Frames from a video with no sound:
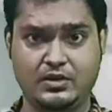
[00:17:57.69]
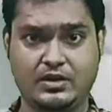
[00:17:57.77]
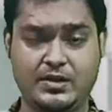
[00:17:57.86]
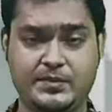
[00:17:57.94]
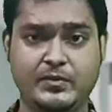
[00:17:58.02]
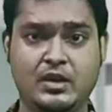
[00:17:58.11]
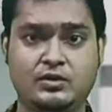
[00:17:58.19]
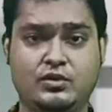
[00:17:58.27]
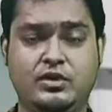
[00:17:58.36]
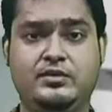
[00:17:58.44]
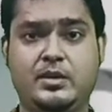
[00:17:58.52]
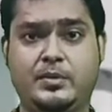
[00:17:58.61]
Okay,
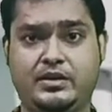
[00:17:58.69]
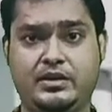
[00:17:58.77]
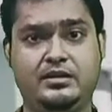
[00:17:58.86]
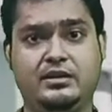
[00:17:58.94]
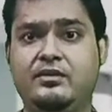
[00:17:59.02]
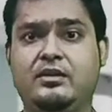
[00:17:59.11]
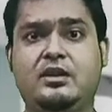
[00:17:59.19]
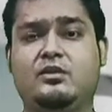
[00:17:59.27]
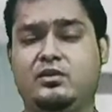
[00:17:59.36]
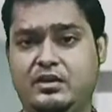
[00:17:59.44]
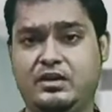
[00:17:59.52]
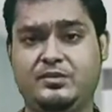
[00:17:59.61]
so if the patient is having
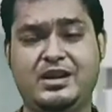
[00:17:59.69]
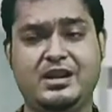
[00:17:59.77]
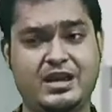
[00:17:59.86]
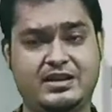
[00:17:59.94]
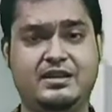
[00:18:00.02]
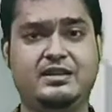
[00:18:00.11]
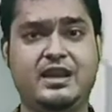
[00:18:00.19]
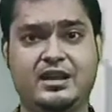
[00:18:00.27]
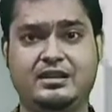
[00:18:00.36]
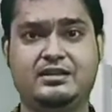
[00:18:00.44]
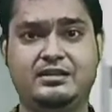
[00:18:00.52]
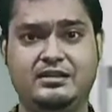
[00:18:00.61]
a contrast media reaction in
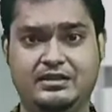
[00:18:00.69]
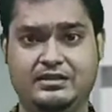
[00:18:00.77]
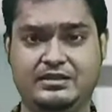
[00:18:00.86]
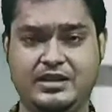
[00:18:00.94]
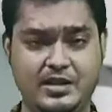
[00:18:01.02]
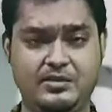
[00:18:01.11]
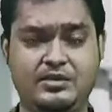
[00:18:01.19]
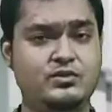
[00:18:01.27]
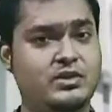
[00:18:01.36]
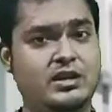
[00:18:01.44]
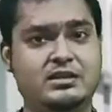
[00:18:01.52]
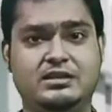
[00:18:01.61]
that time,
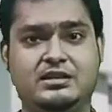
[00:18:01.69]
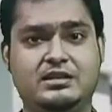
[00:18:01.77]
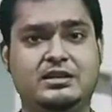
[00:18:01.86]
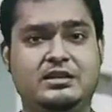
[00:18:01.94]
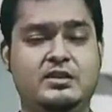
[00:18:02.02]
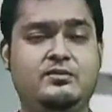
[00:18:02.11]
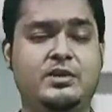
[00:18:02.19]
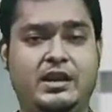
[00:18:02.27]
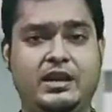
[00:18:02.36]
you can just give